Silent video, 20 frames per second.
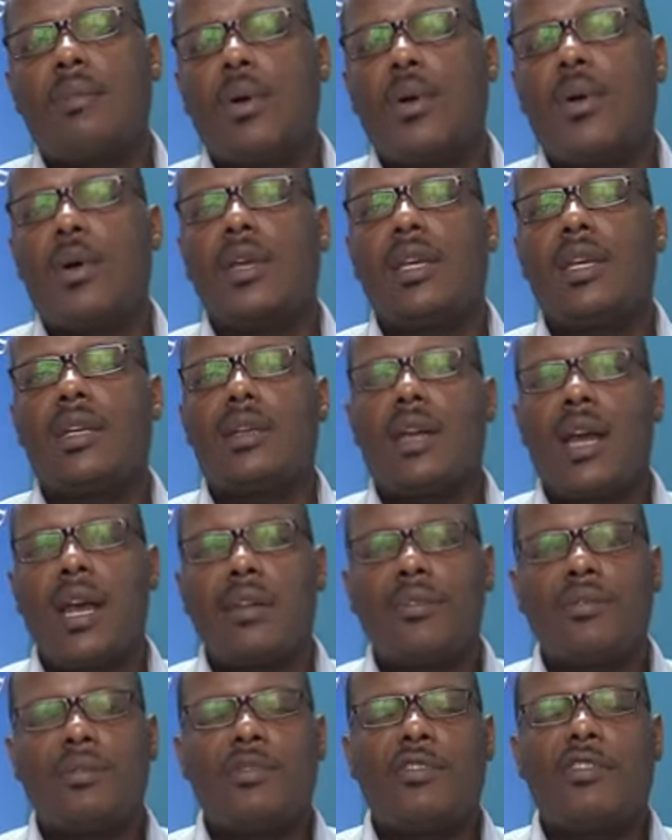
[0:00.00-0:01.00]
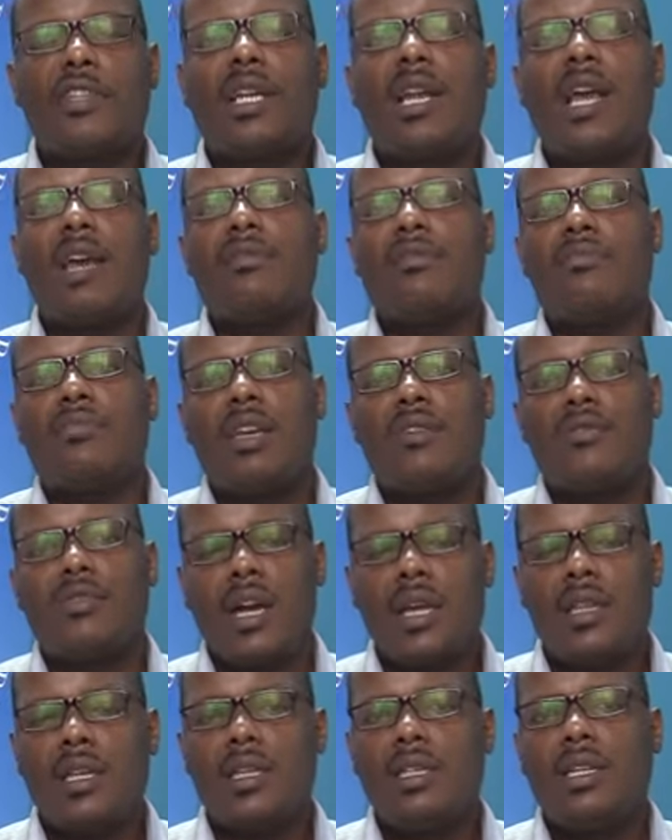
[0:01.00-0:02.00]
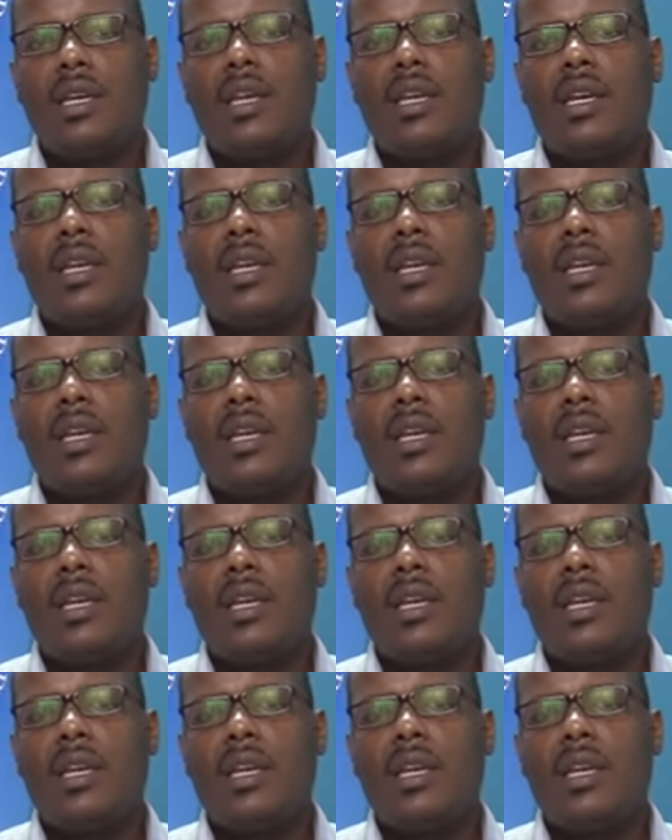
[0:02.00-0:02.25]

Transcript: boy crying for the life of my father.